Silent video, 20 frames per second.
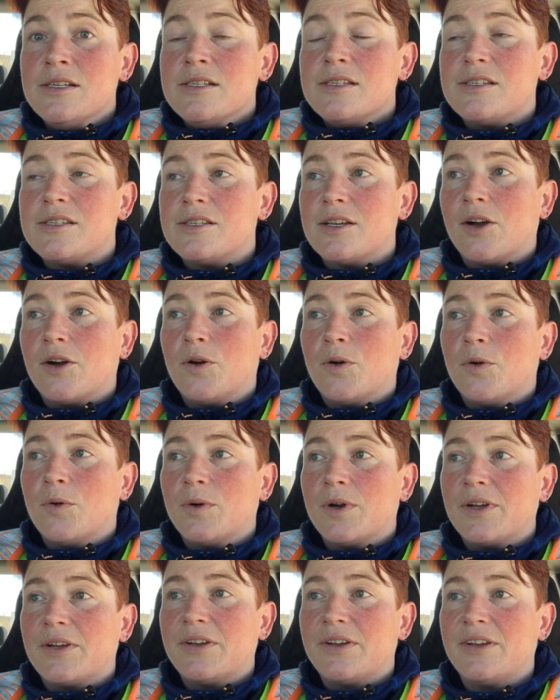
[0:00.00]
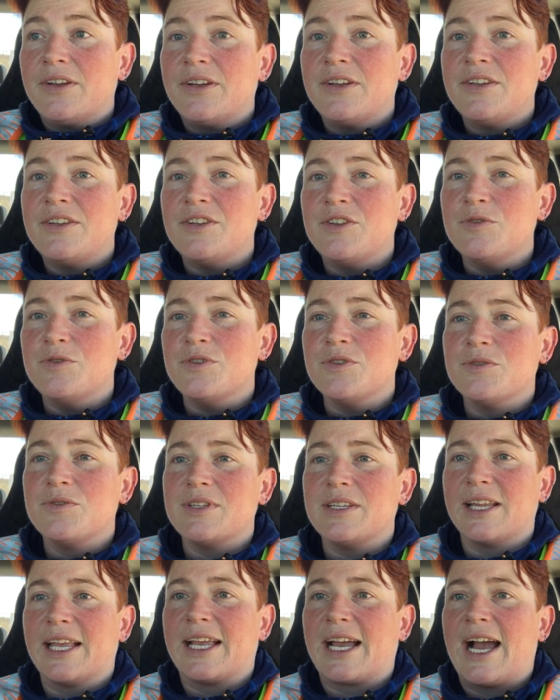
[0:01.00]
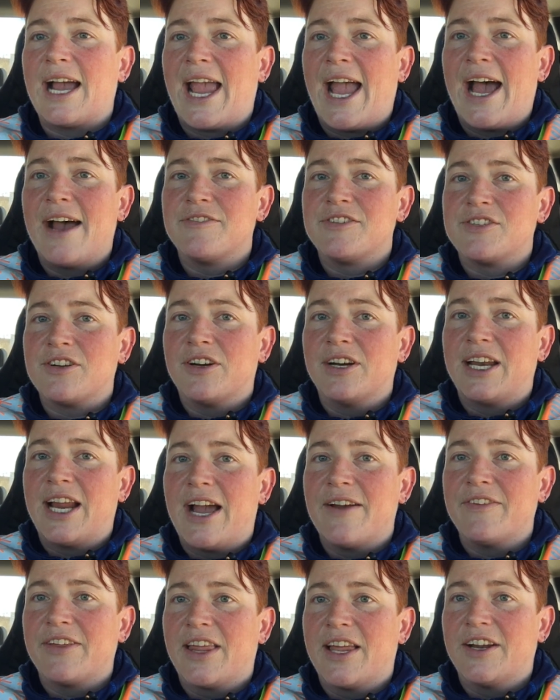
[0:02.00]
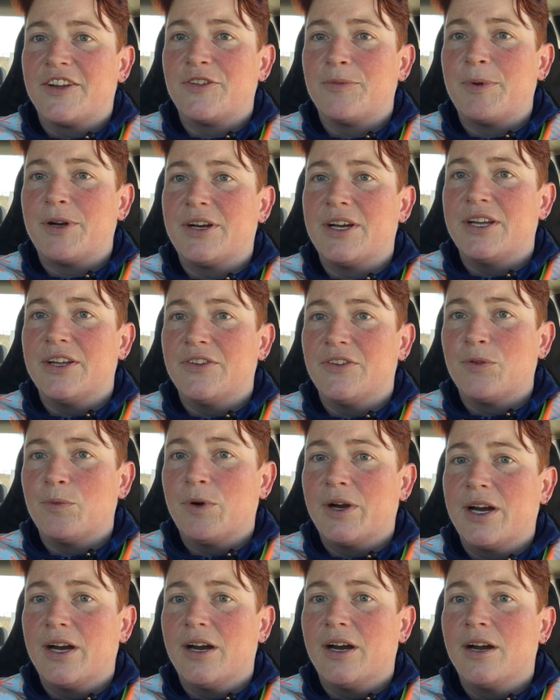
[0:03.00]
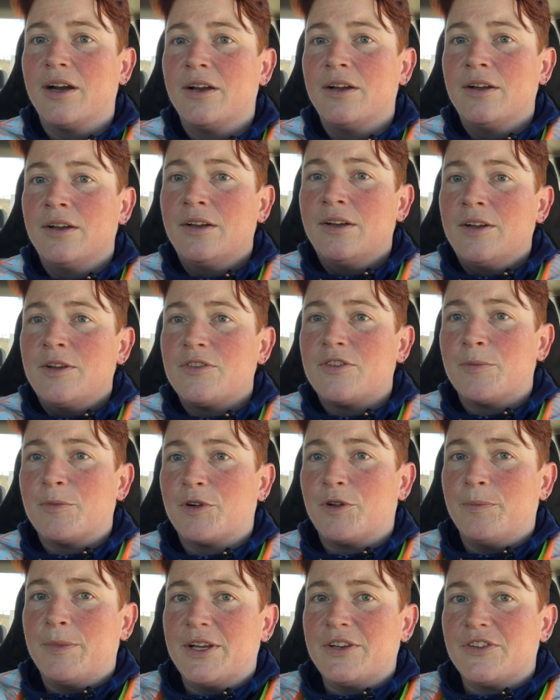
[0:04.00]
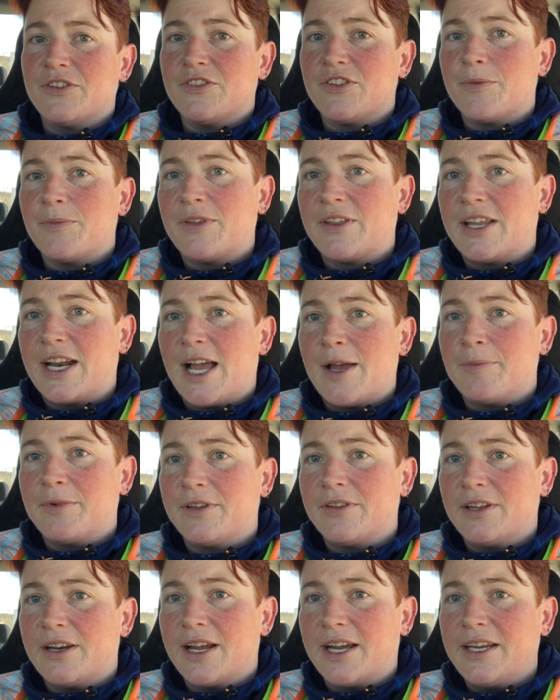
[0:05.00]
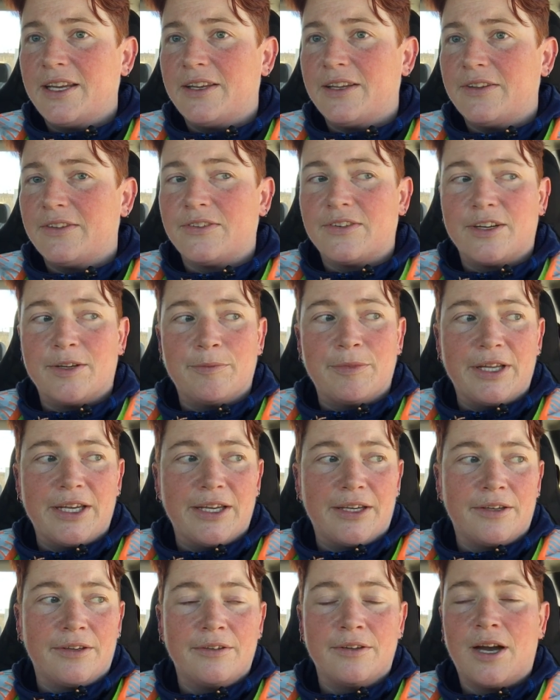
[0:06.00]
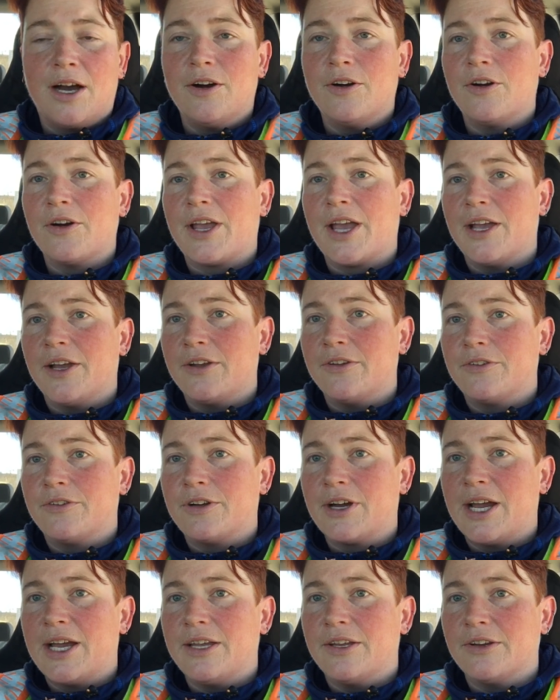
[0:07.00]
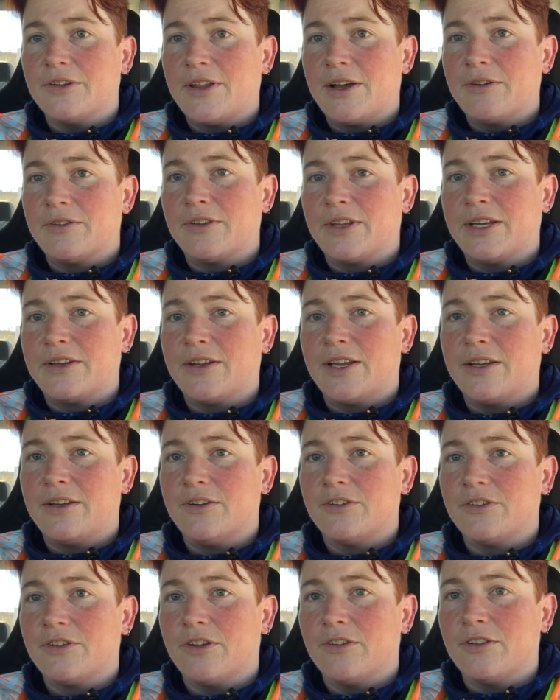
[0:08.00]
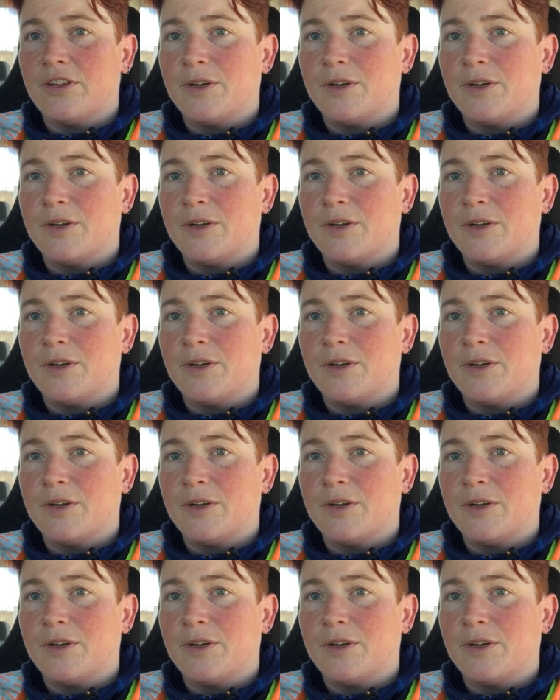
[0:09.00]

So you do, like, I have started having that experience where someone will mention something that happened in the 90s, and I'm like, oh, okay, great, you know, that was like 10 years ago.